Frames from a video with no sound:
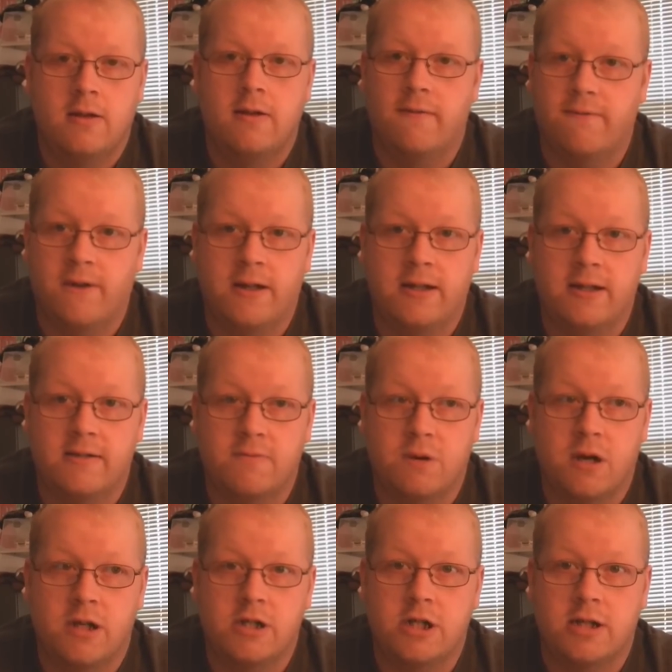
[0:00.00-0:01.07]
to fund this
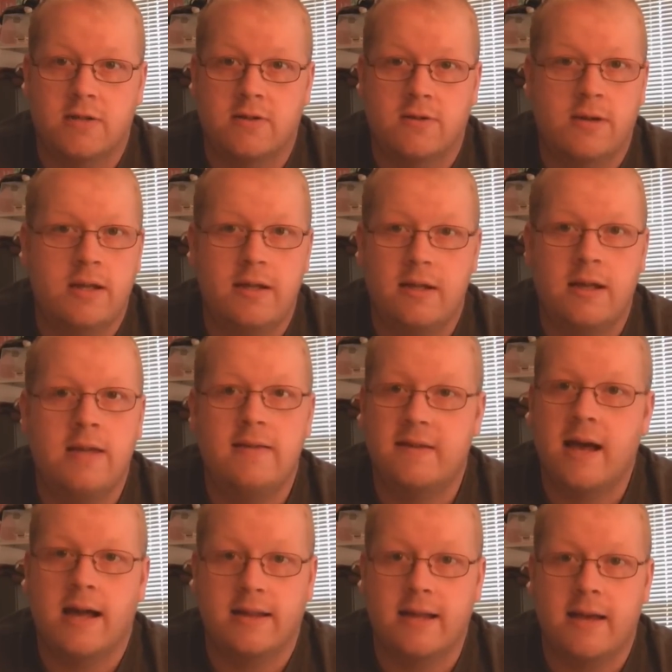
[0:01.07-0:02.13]
project, so he's
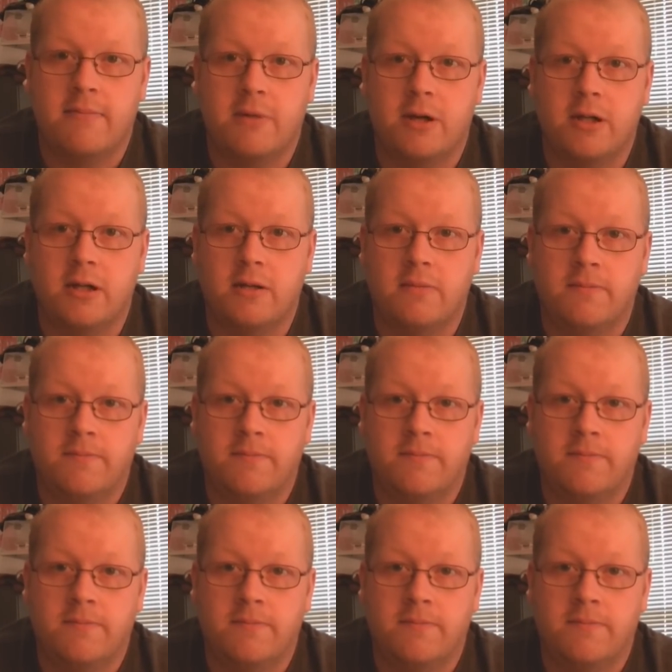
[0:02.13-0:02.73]
got that money.